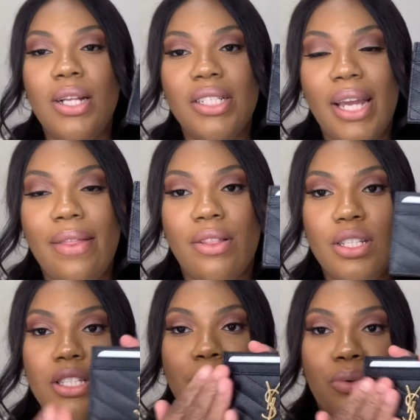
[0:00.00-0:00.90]
to get the
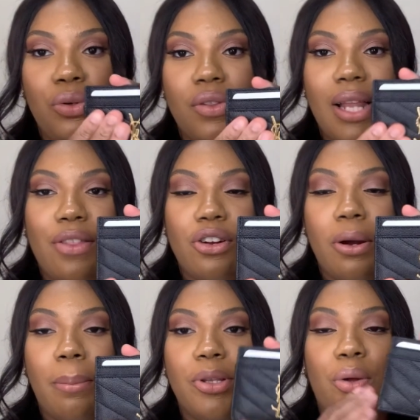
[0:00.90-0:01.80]
smooth
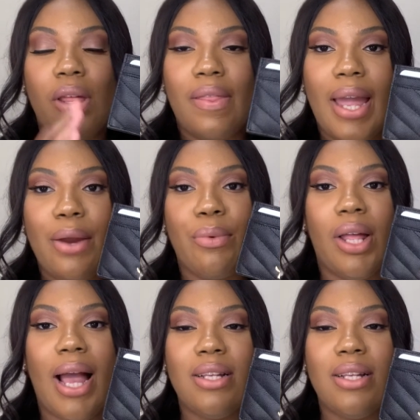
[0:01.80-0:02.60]
leather, but the only thing I realized